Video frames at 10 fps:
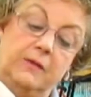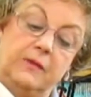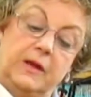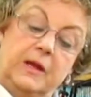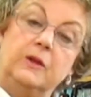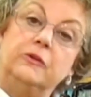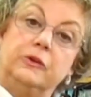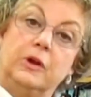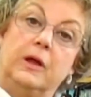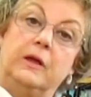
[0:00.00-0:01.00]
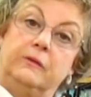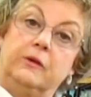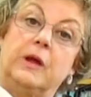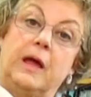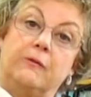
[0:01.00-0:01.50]
then he's
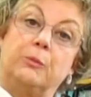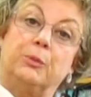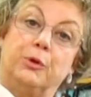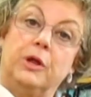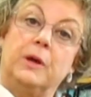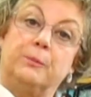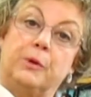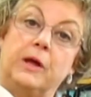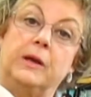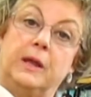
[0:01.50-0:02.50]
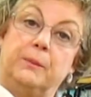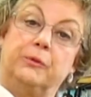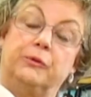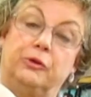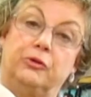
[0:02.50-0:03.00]
going to have a pretty upright head
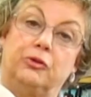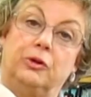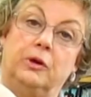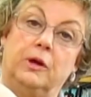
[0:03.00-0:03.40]
position.